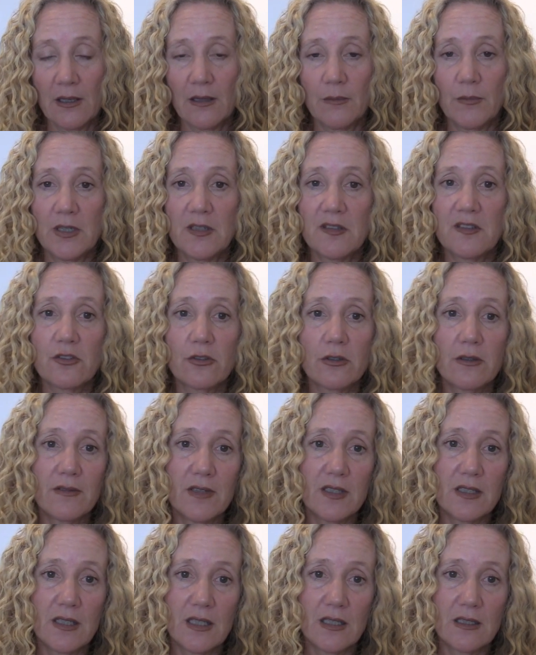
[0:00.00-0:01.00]
Minister
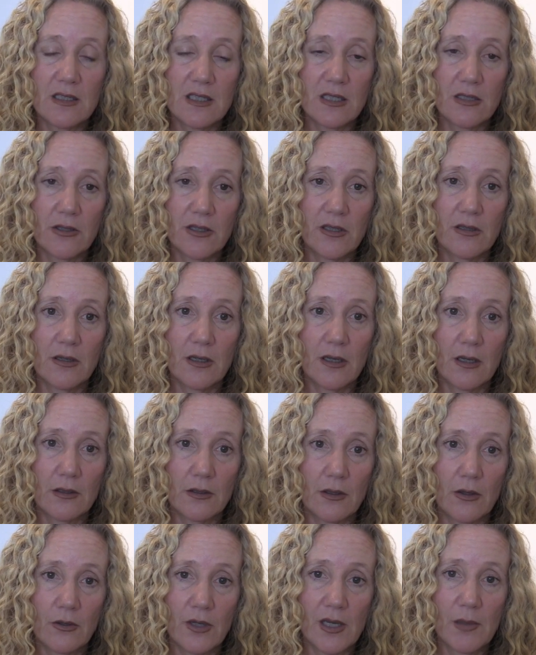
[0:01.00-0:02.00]
of the Interior,
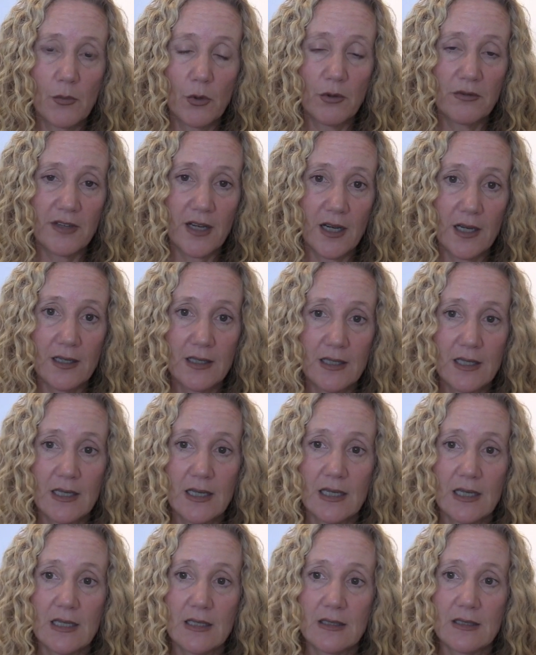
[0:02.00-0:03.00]
Henri Mouva,
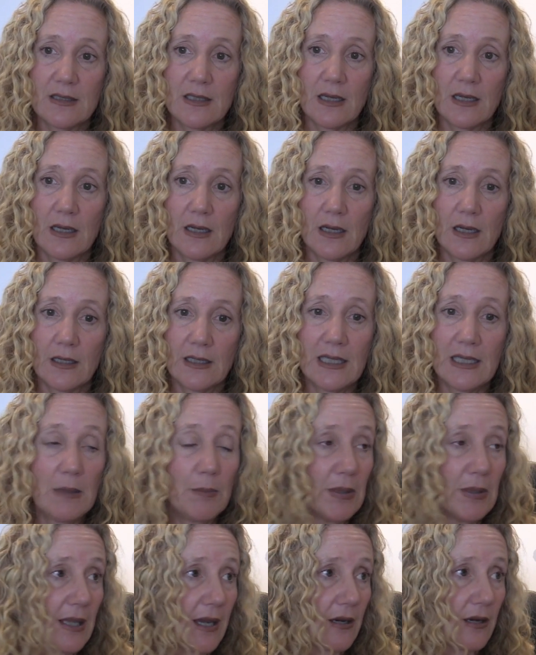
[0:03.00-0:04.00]
is a key
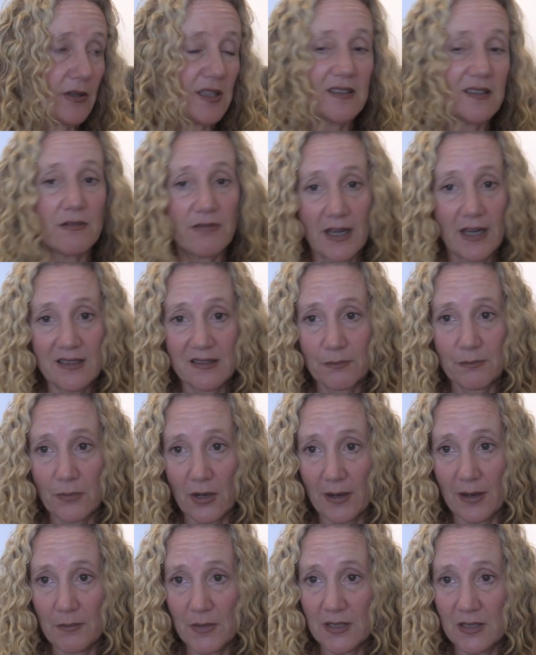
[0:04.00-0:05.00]
player. He's the Vice
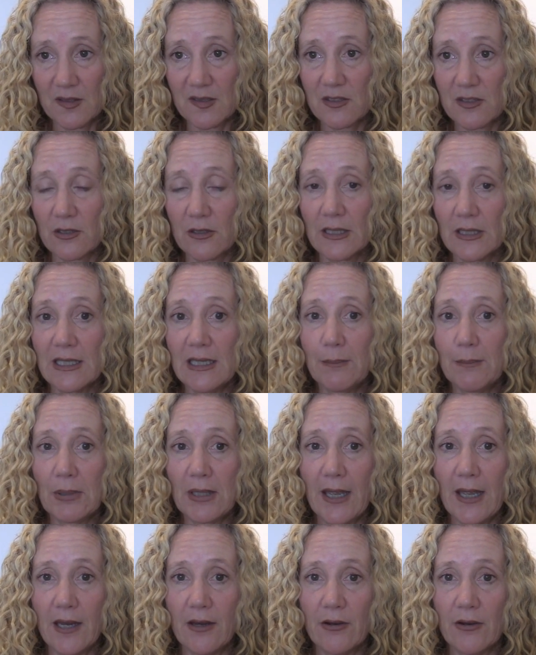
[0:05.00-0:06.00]
Prime Minister, a key
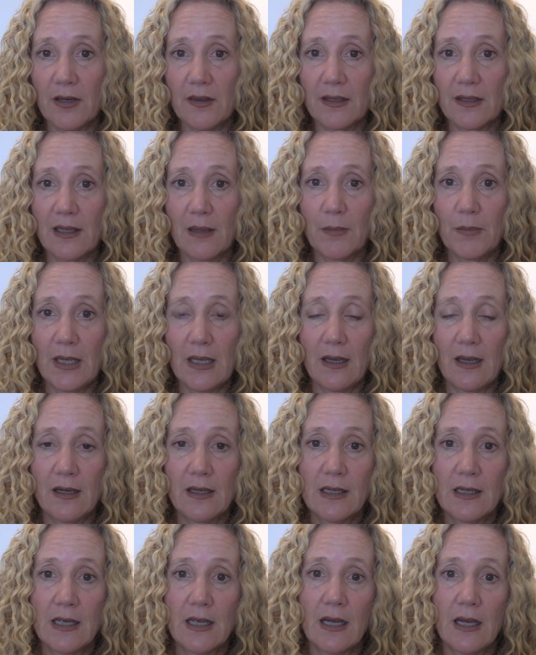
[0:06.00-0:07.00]
player in the
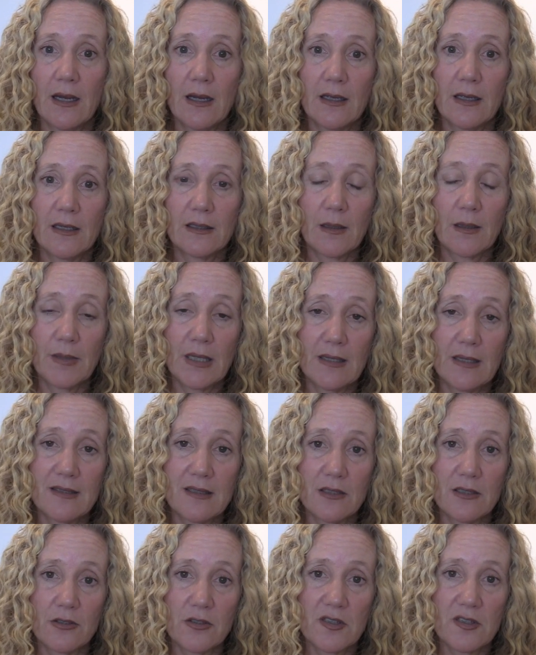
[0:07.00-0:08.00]

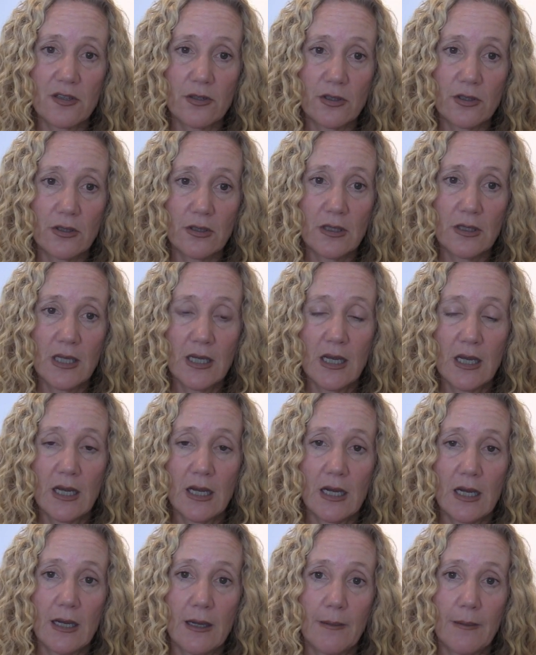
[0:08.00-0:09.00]
Kabila's inner circle.
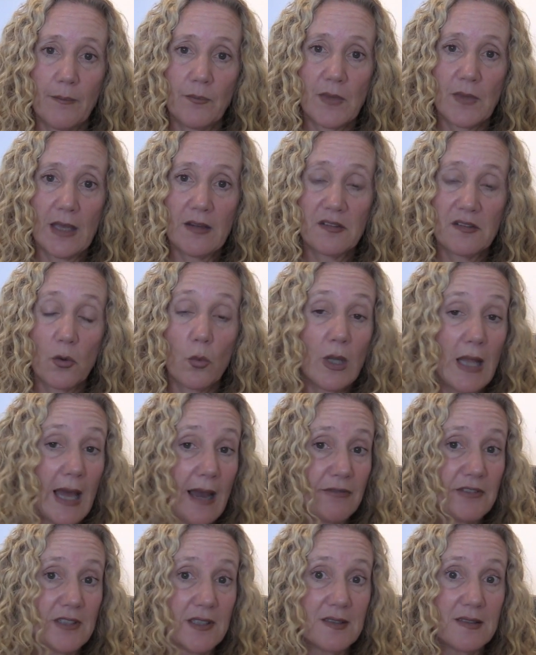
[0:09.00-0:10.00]
And so we'll
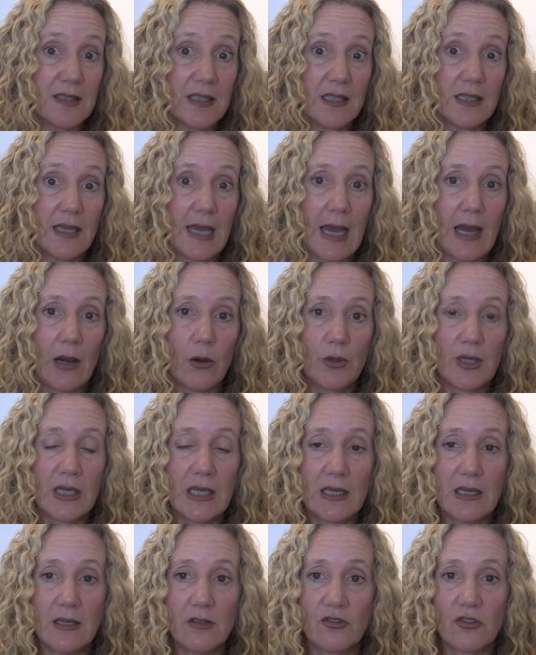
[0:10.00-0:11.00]
have to see how
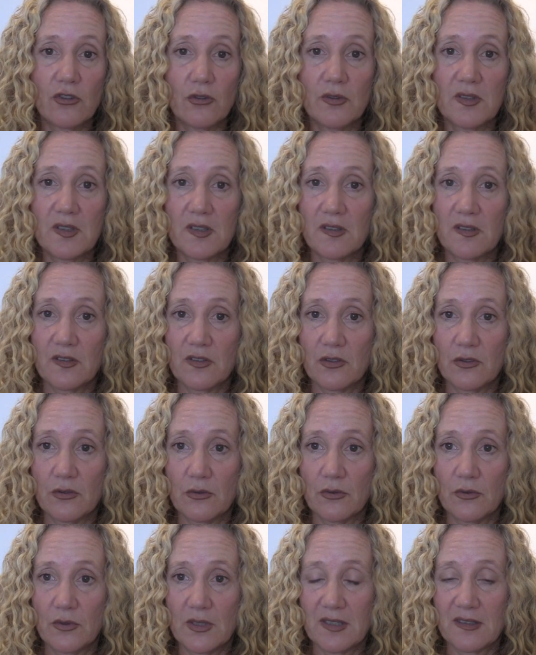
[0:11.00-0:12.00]
he chooses
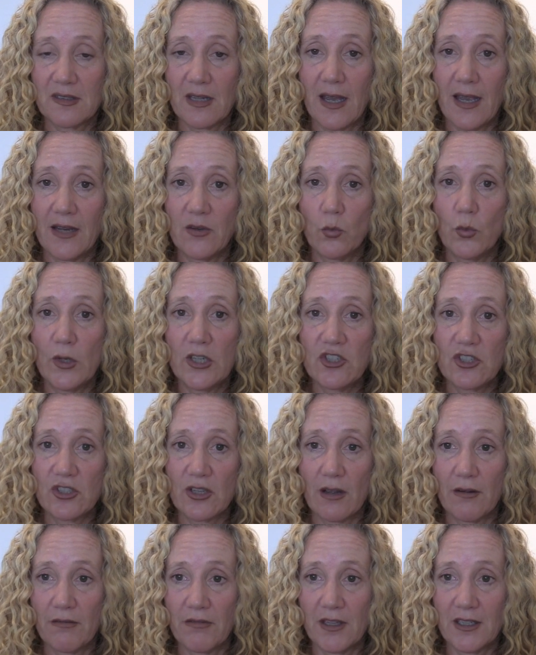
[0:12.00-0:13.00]
to decide which
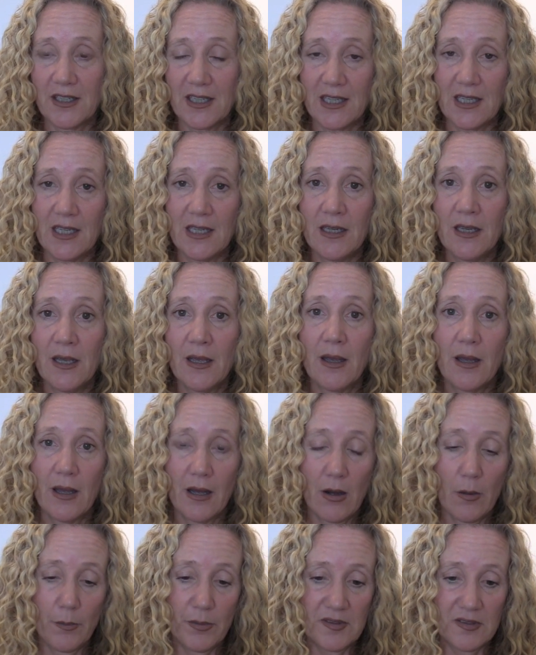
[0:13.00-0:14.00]
of the key
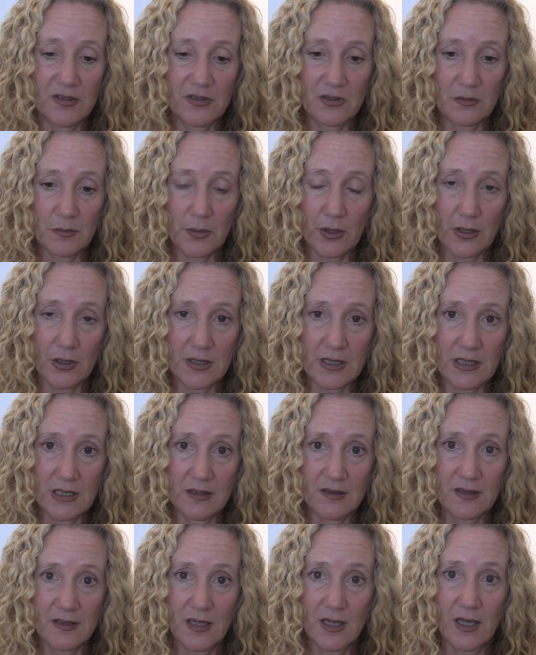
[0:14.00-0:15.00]
opposition
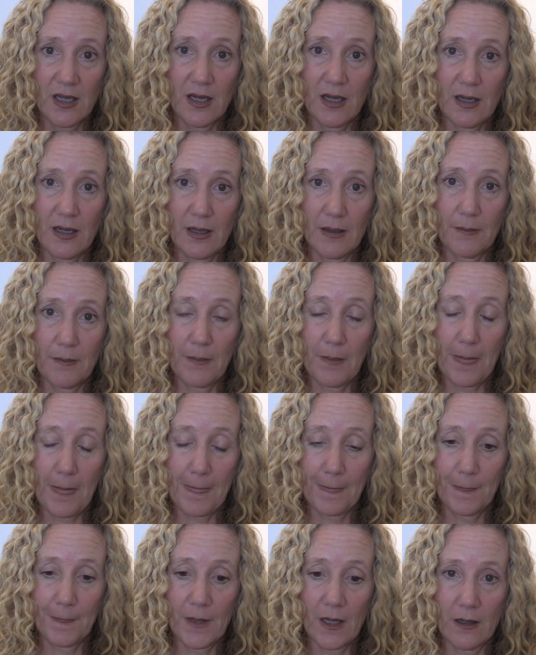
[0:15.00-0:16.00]
parties
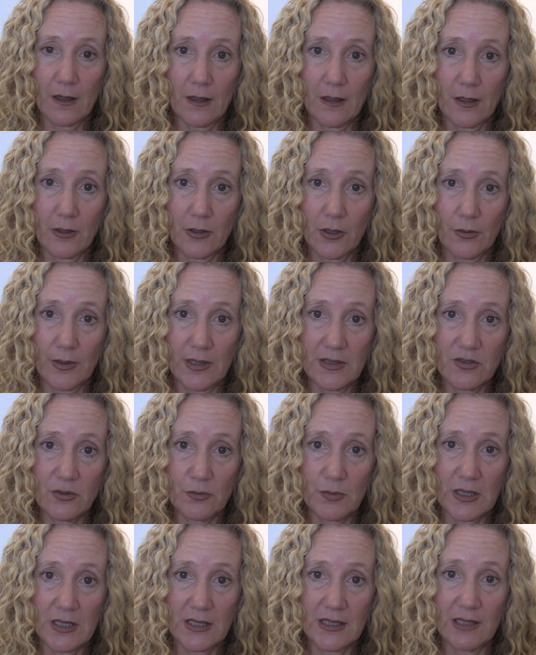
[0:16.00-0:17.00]
are going to
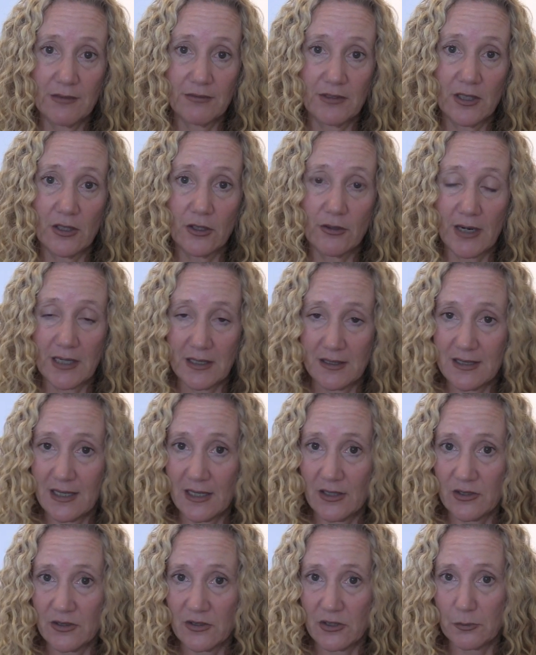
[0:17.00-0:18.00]
be given
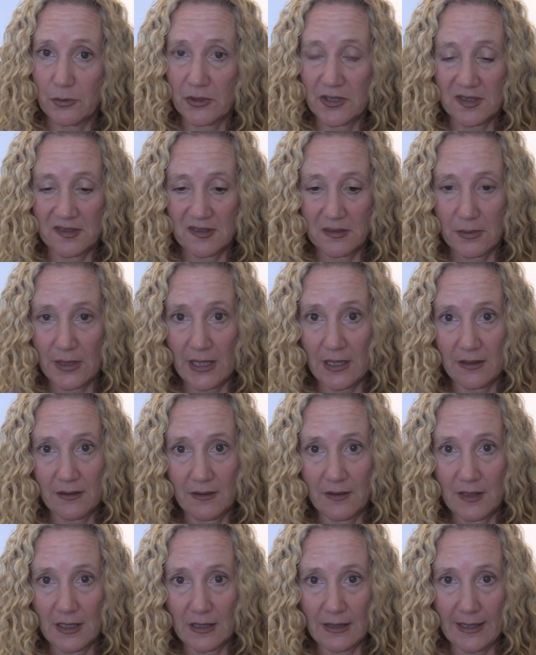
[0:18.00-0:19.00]
accreditation to participate
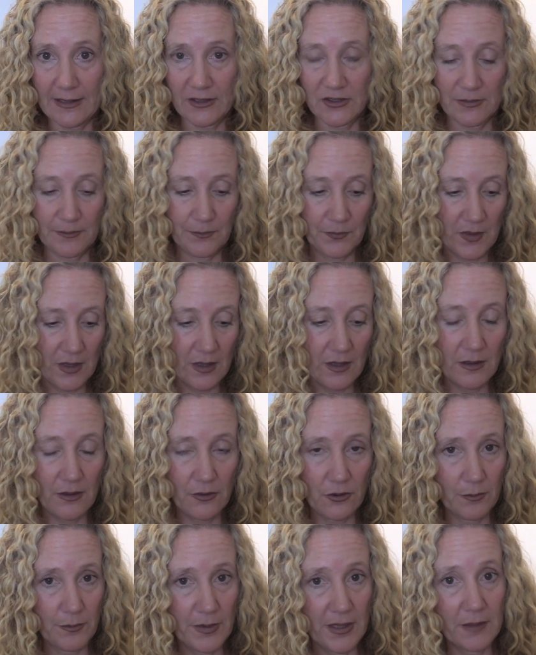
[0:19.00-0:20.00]
in the election.
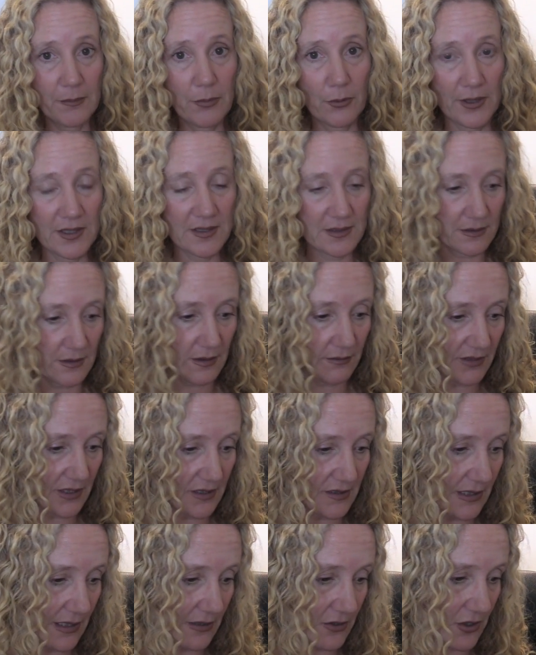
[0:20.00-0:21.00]
Another big point of
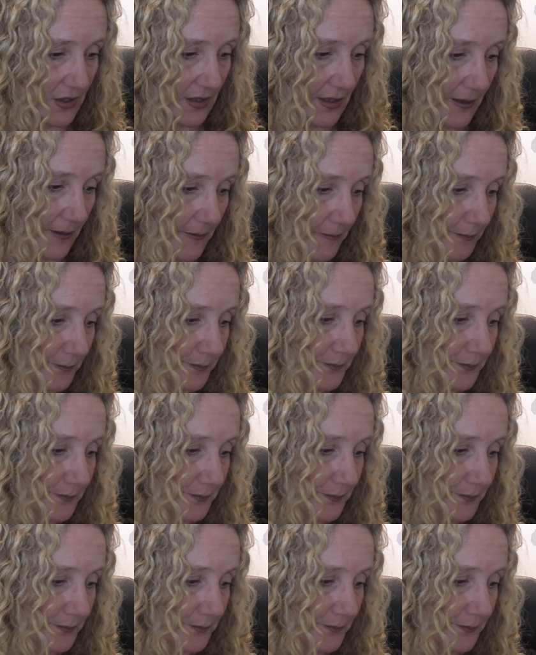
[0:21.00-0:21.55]
contention there.